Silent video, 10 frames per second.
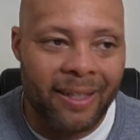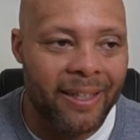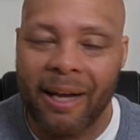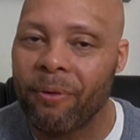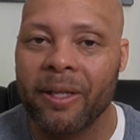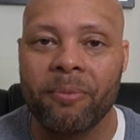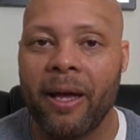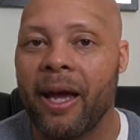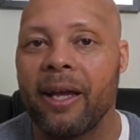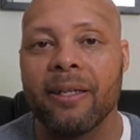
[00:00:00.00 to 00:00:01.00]
not really
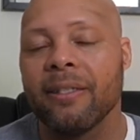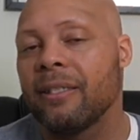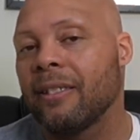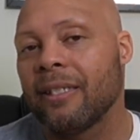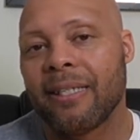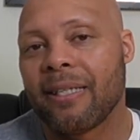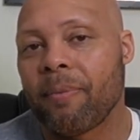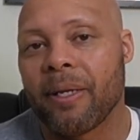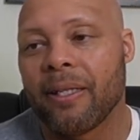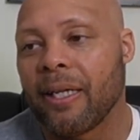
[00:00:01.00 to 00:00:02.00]
bad. I mean,